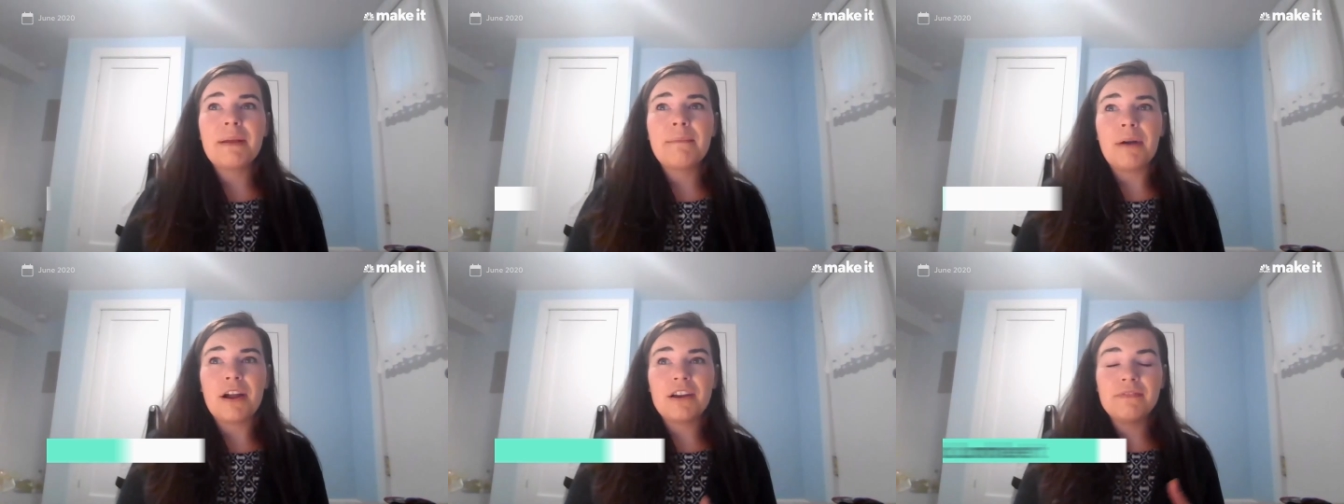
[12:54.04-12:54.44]
A
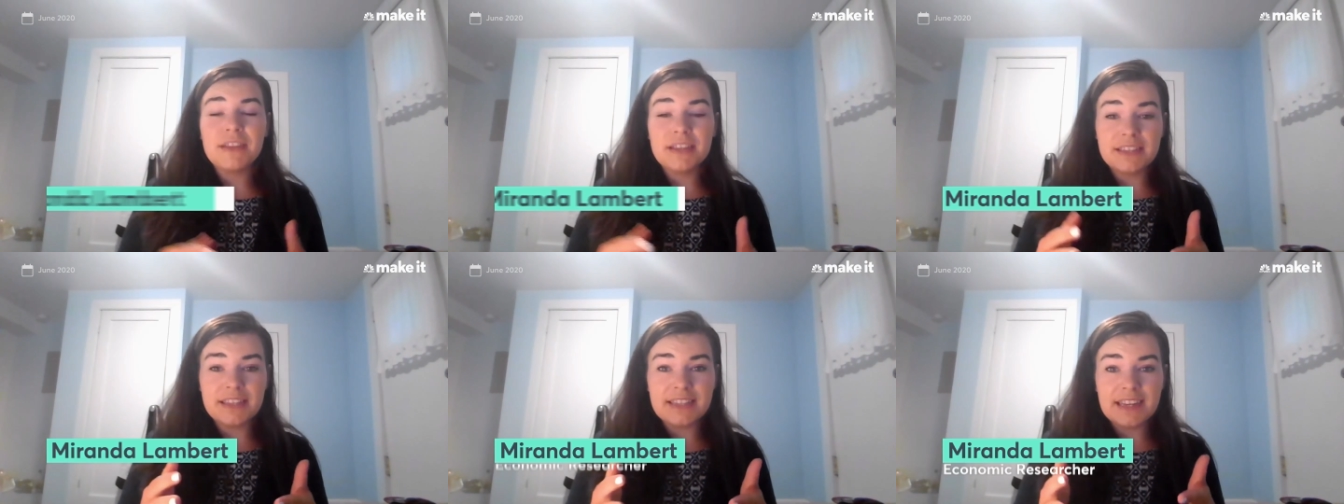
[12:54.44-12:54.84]
big part
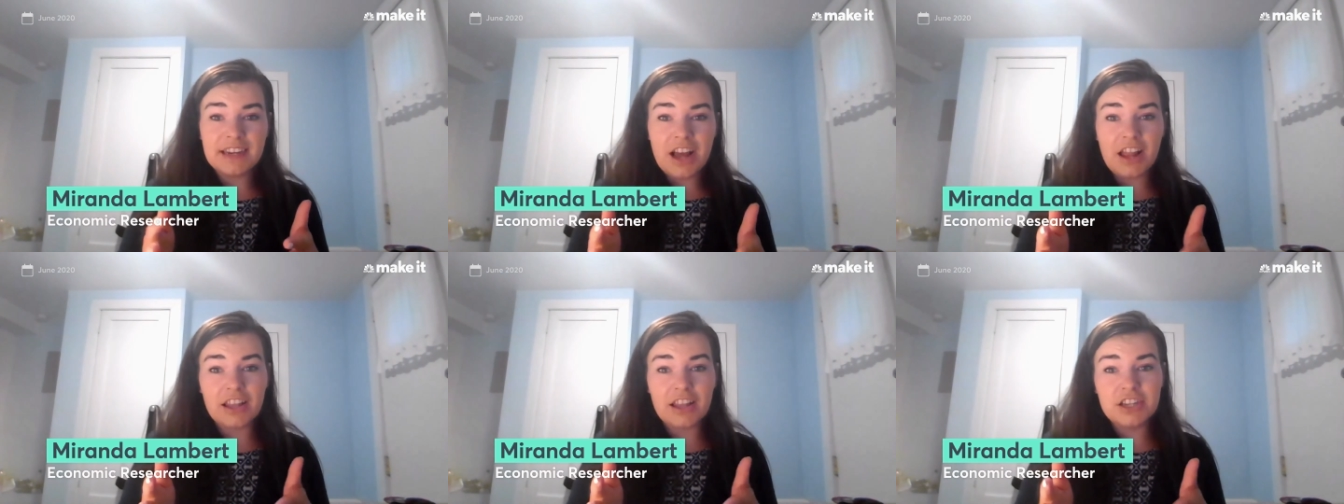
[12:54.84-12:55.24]
of this is
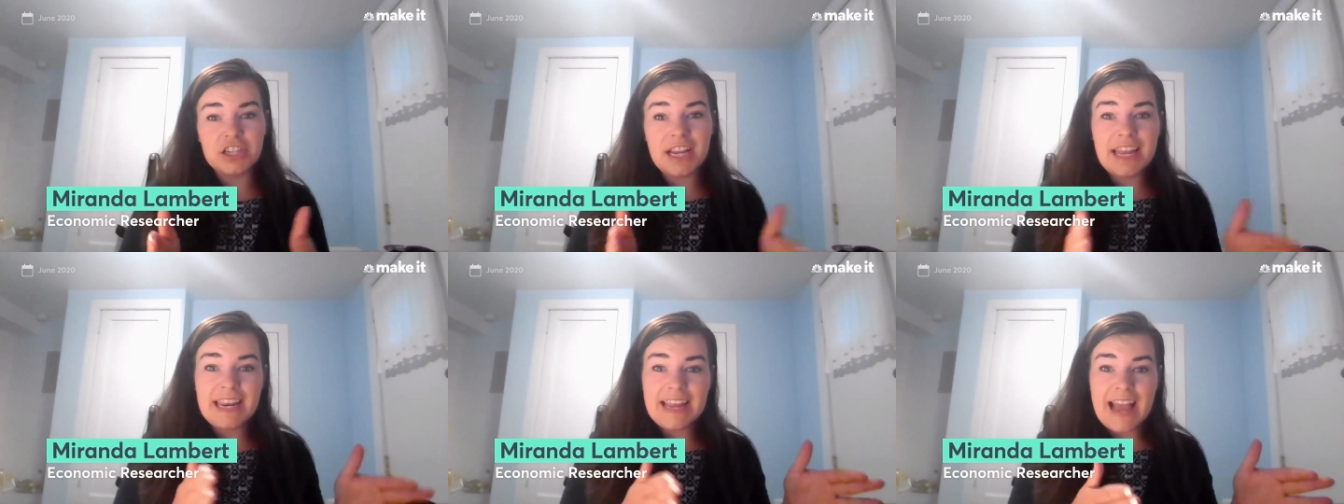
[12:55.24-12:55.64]

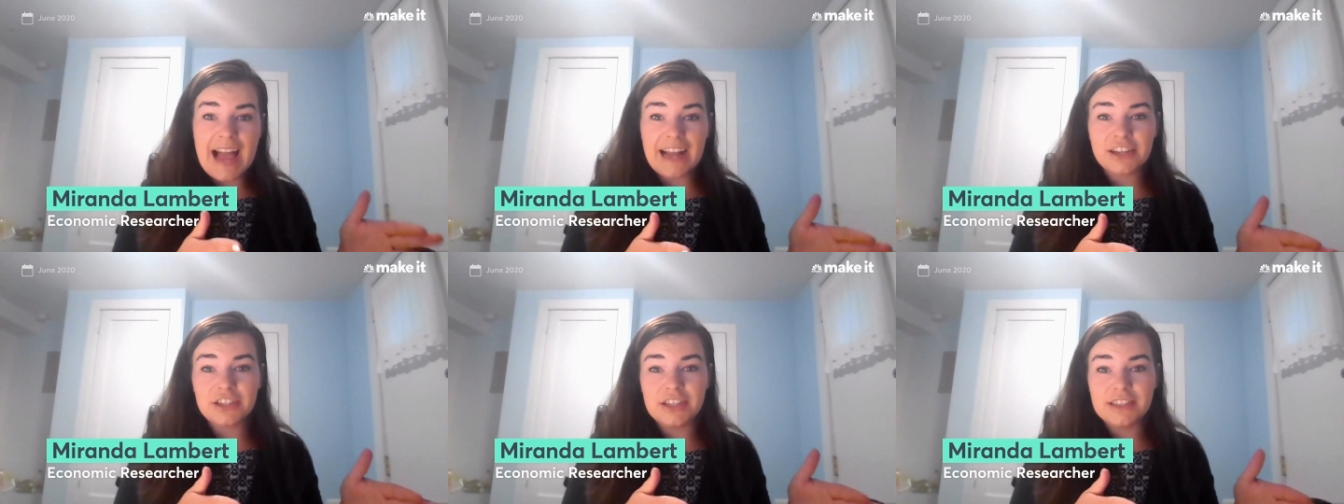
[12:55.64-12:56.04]
acknowledging any
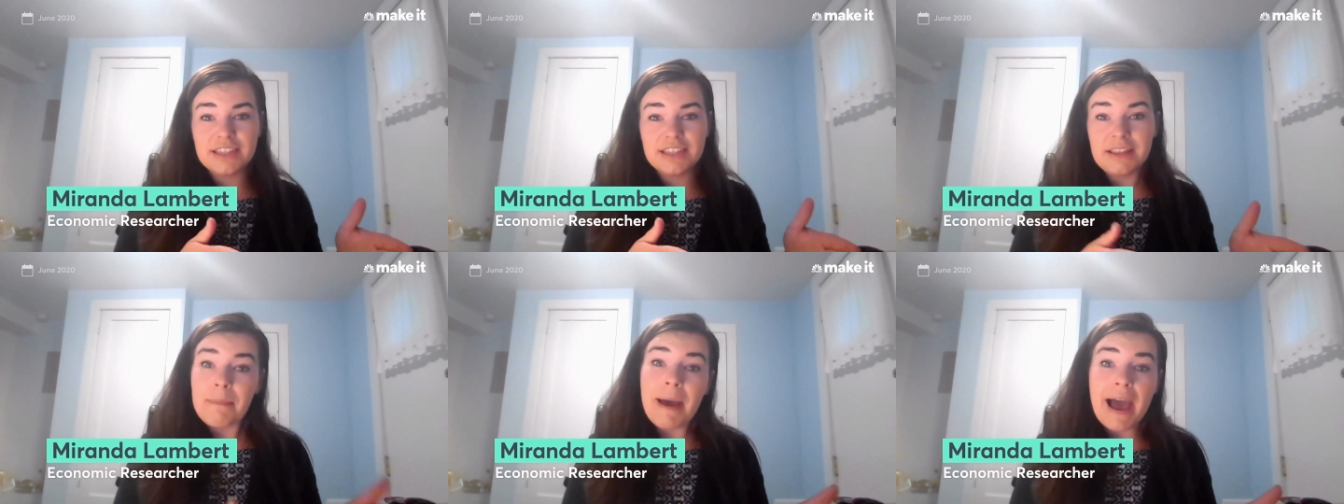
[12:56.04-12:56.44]

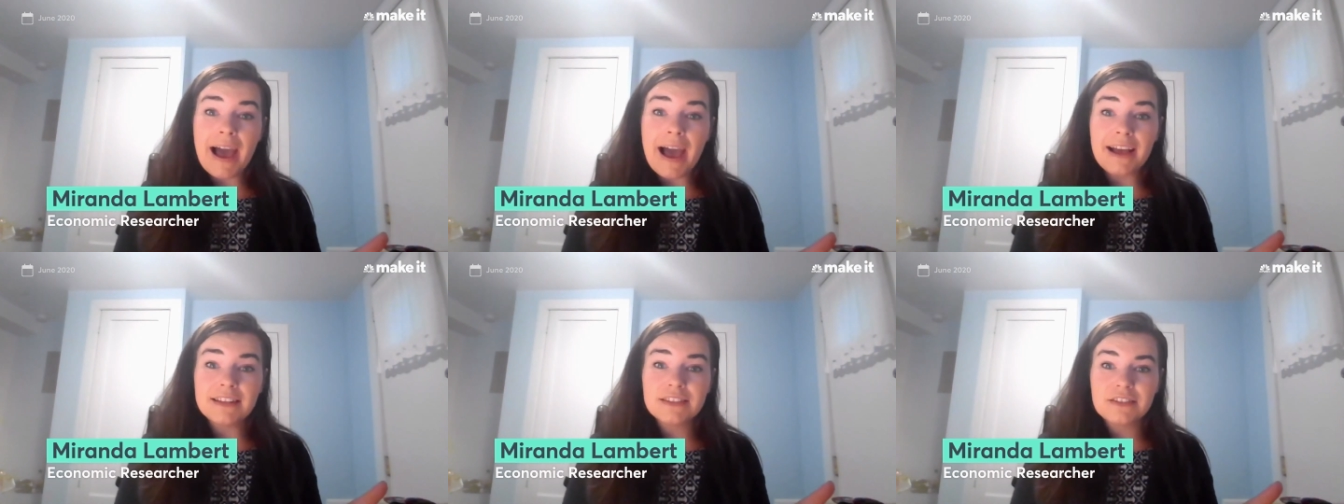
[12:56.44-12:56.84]
actions in the
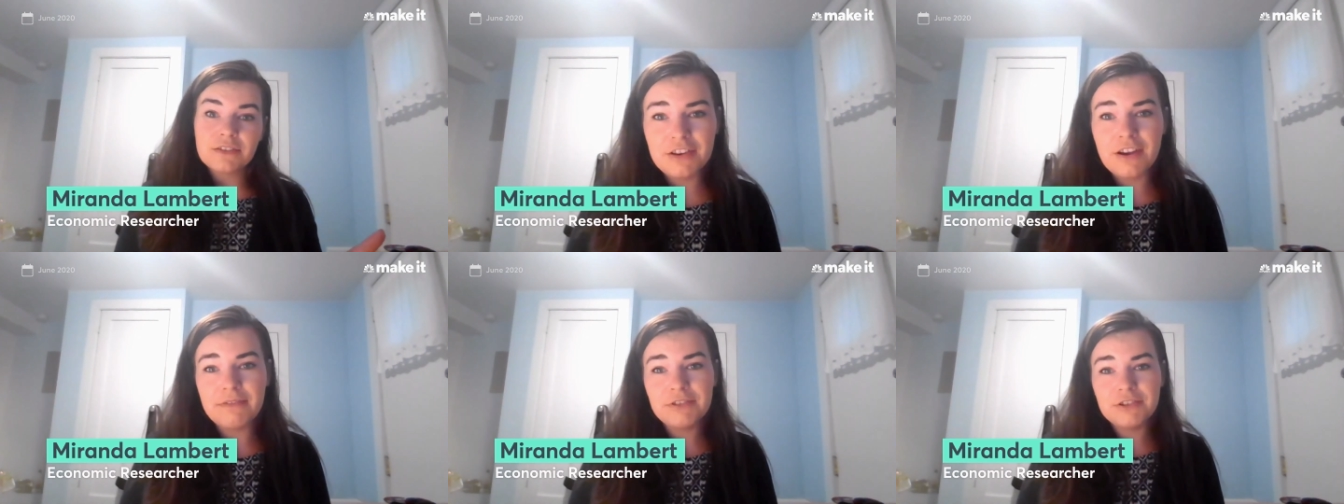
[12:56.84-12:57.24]
past.
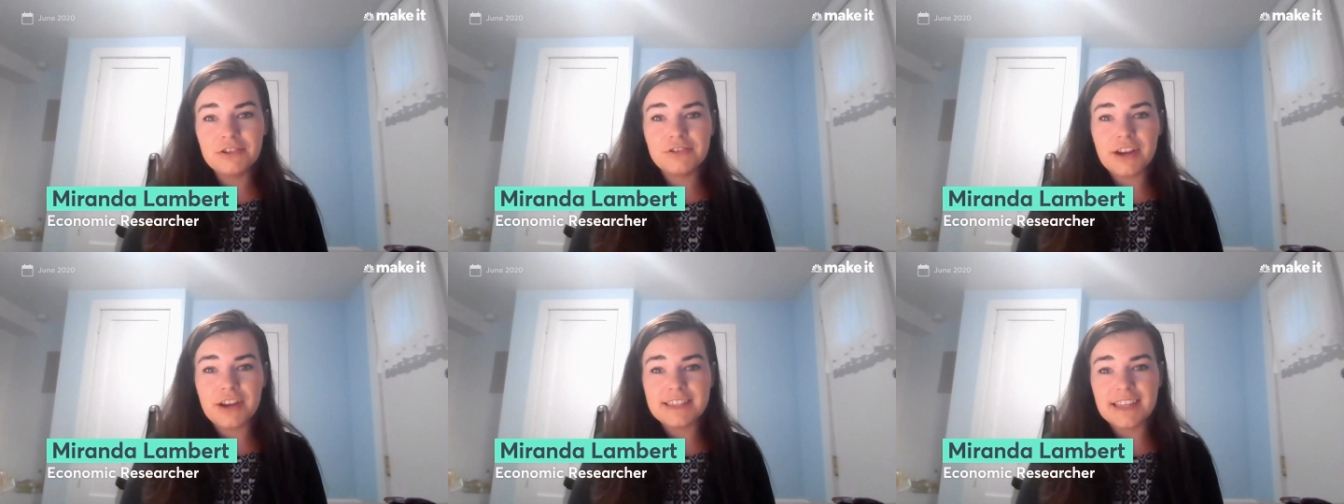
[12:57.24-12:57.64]
You have to
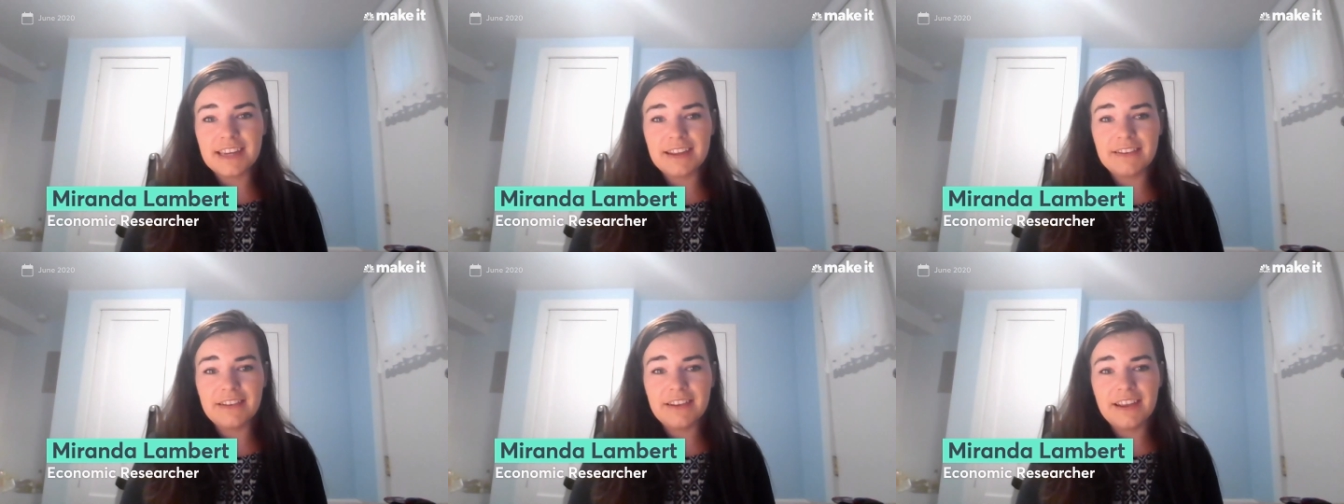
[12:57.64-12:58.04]
address
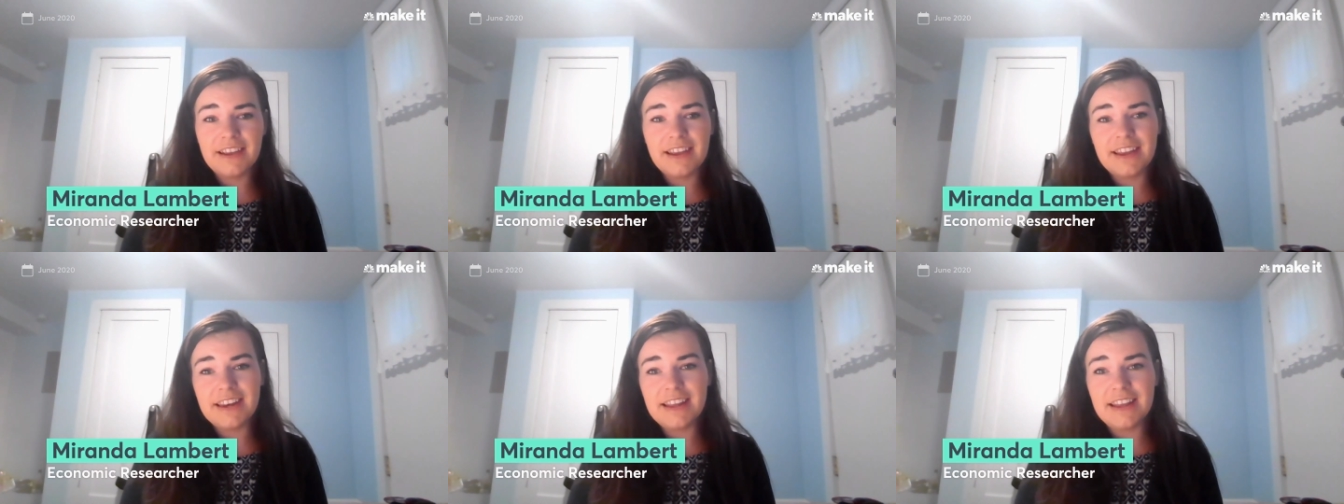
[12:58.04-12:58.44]

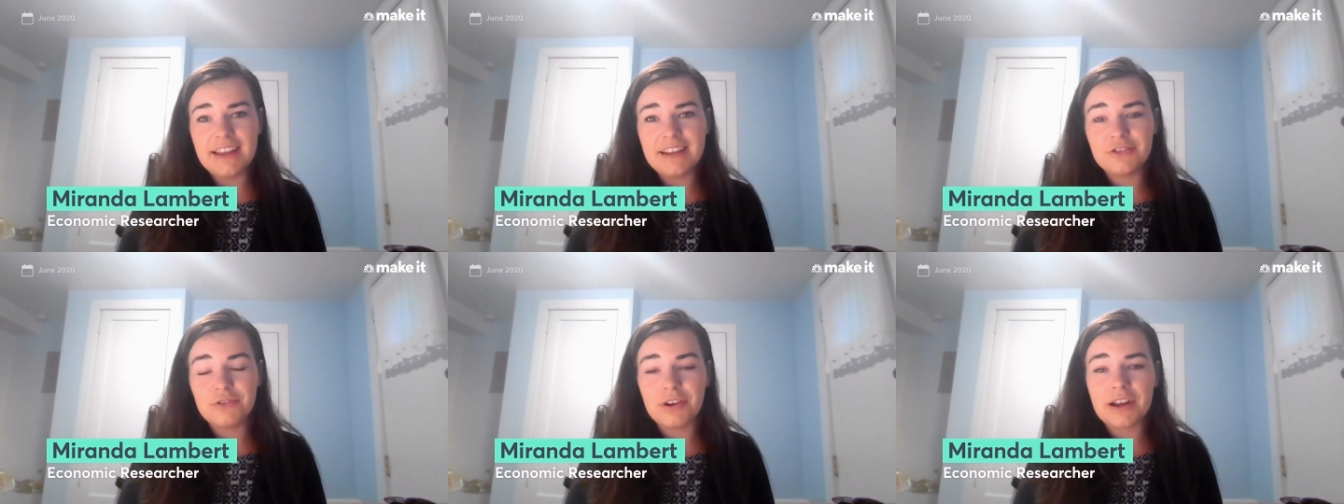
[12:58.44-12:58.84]

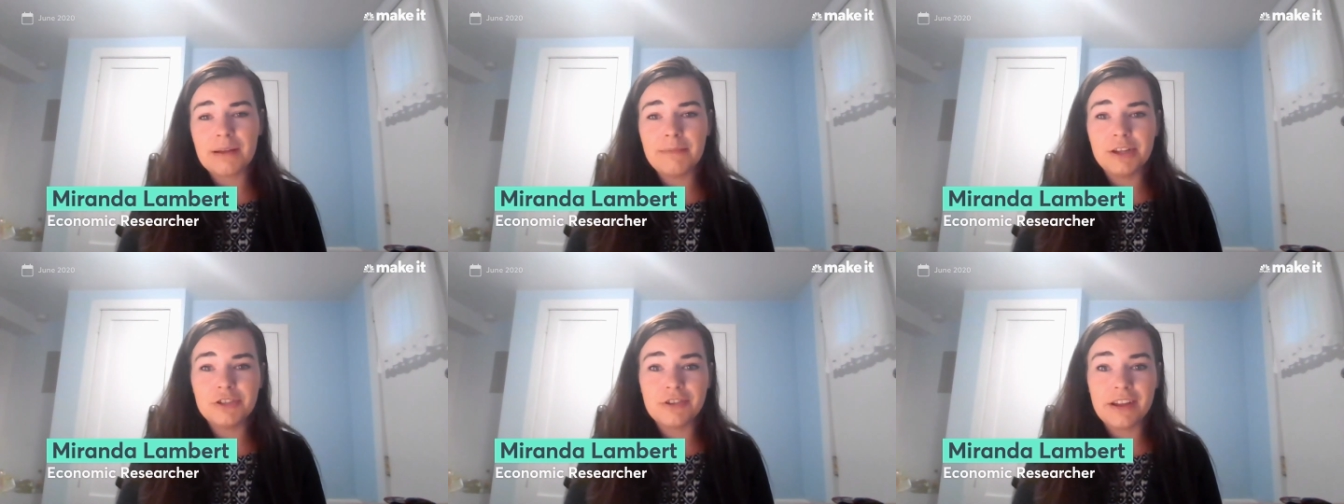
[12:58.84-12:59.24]
any
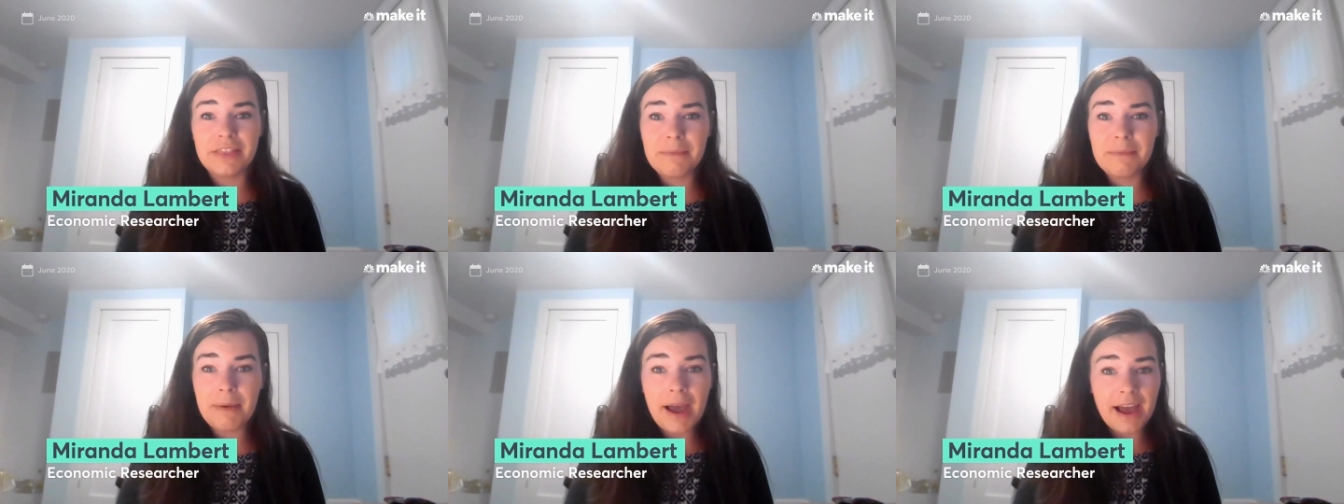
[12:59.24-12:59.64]
shortcomings you had
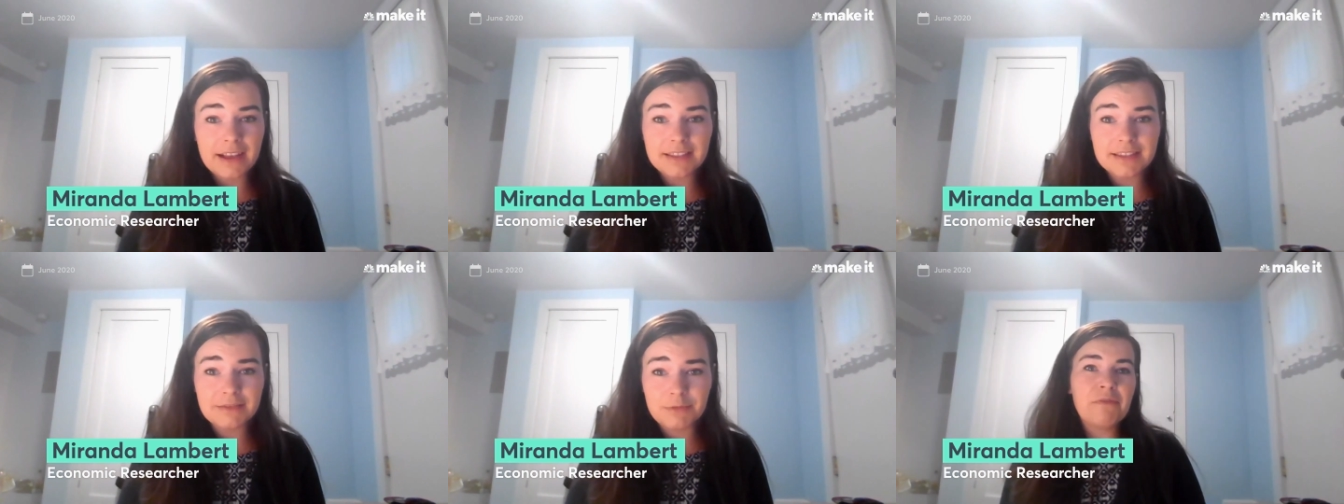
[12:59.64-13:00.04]
in the
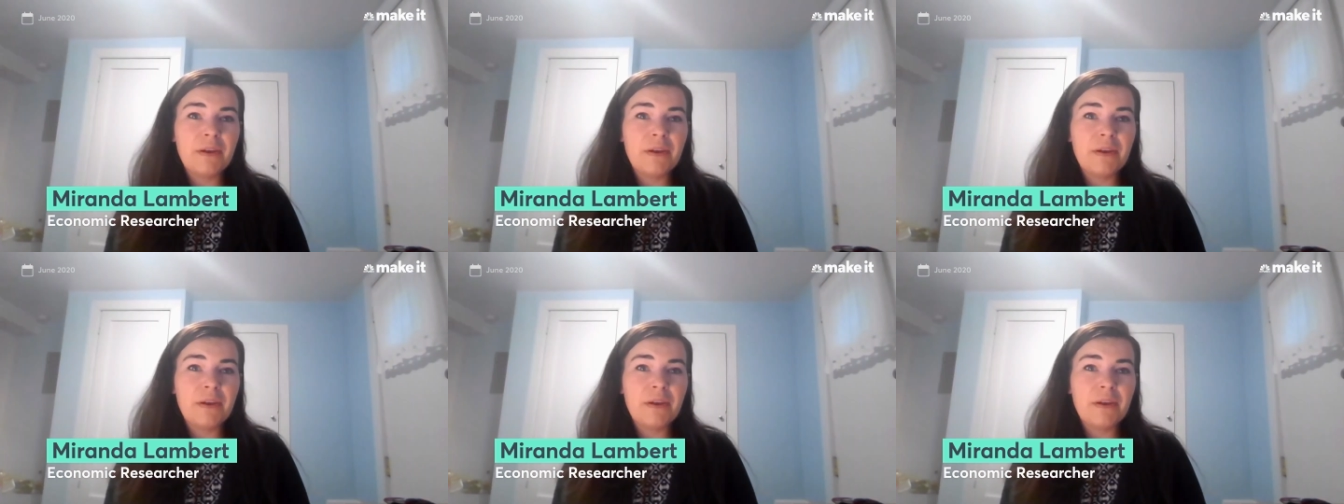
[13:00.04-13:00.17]
past.